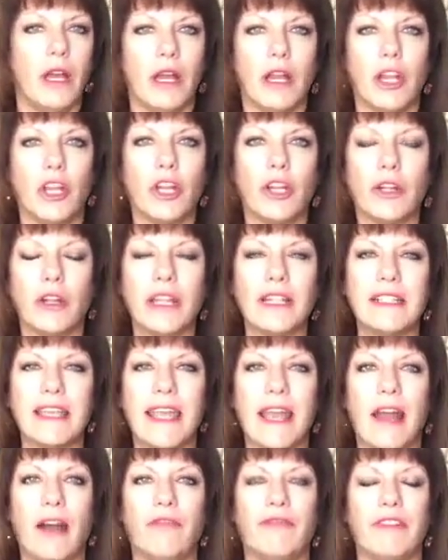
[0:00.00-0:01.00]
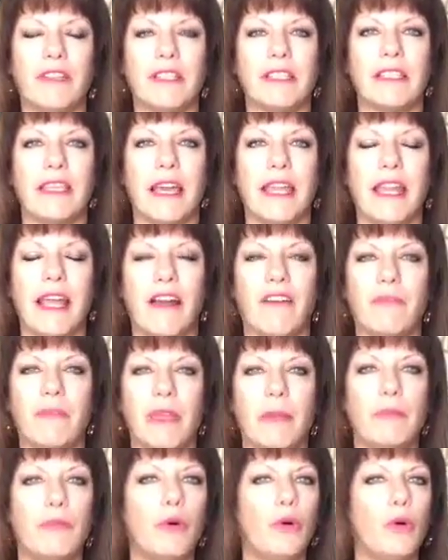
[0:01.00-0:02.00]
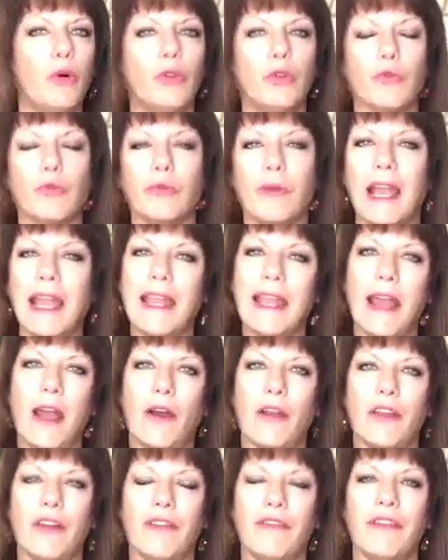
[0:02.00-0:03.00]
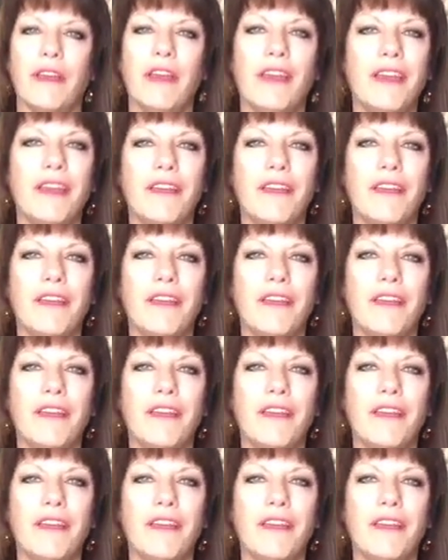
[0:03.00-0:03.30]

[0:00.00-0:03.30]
current day outfits that have been pulled right out of